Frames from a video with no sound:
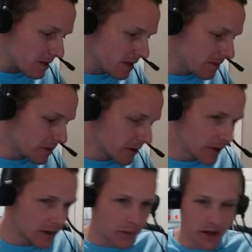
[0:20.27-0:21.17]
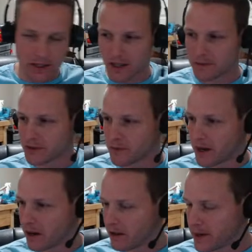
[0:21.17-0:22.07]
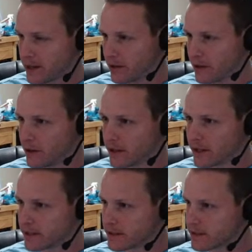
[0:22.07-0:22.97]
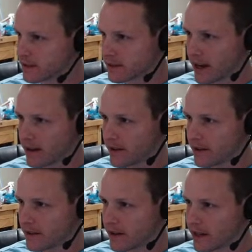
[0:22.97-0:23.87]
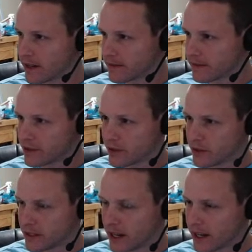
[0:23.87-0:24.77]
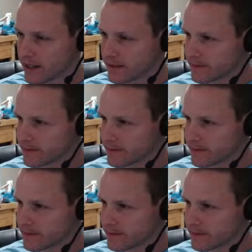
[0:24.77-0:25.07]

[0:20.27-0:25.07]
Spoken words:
I'm doing good. What is up to all my hooligans out there on a Tuesday night?